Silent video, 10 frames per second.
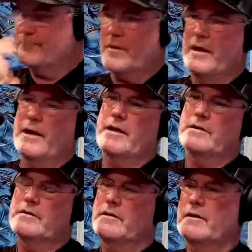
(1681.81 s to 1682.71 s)

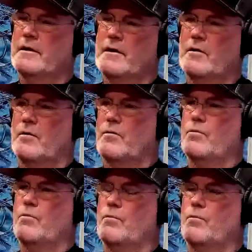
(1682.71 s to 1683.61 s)
and
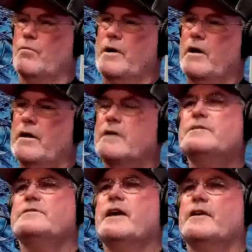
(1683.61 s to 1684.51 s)
we all had to
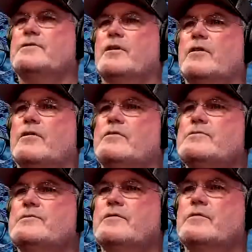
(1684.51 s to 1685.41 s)
take
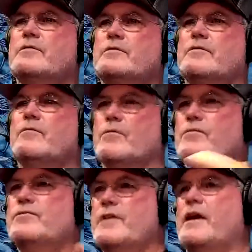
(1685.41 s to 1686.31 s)
turns
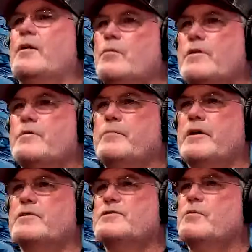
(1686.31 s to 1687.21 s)
staying with him
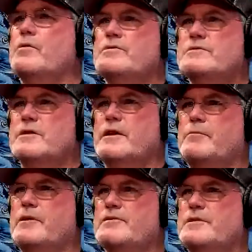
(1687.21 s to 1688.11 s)
because he wouldn't sleep,
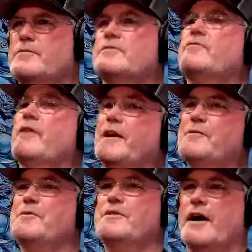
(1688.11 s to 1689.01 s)
because he was afraid he
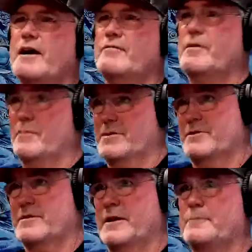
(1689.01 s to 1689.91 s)
would die if he went to
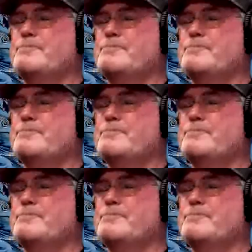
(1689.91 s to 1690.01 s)
sleep.